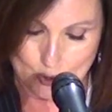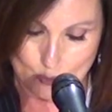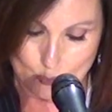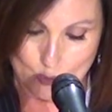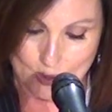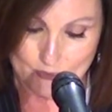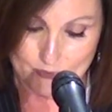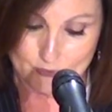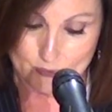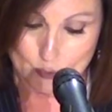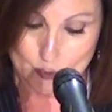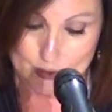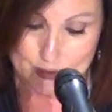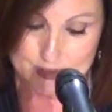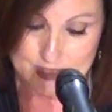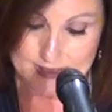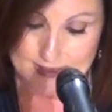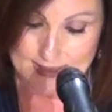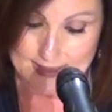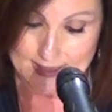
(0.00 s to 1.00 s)
While
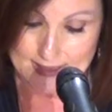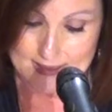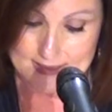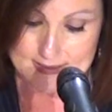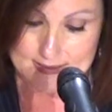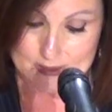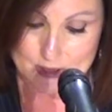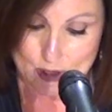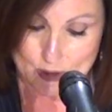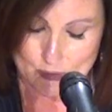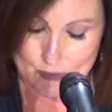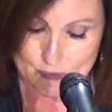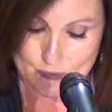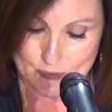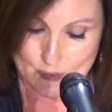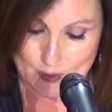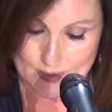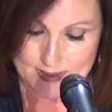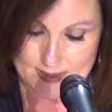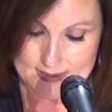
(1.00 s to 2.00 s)
Ford today is known
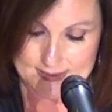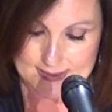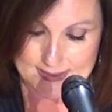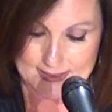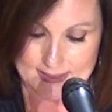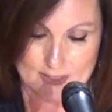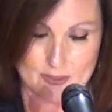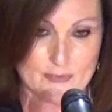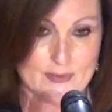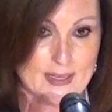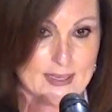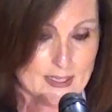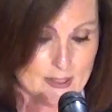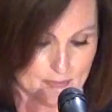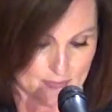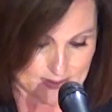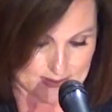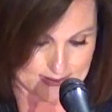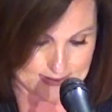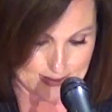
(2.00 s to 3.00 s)
for his
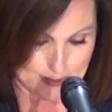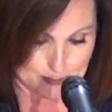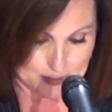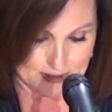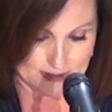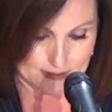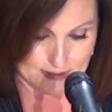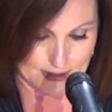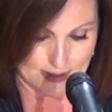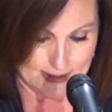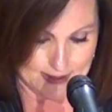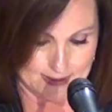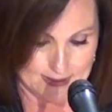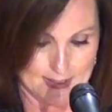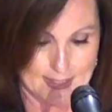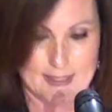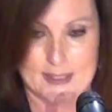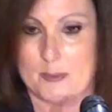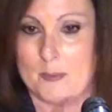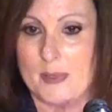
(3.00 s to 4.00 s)
innovative assembly line
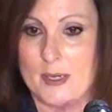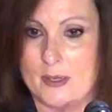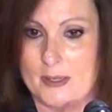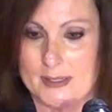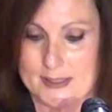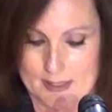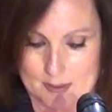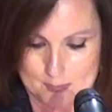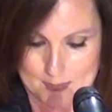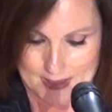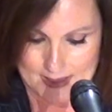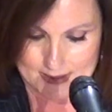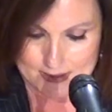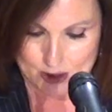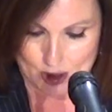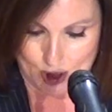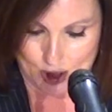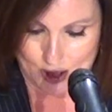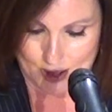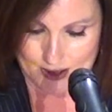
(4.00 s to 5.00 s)
and American-made
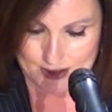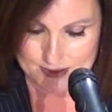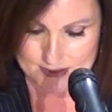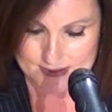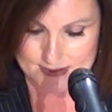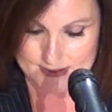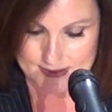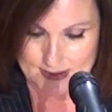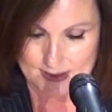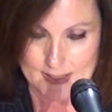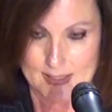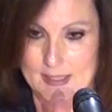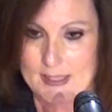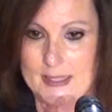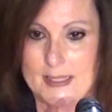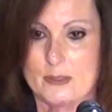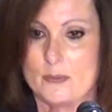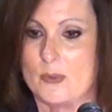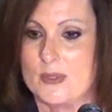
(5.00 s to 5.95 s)
cars, he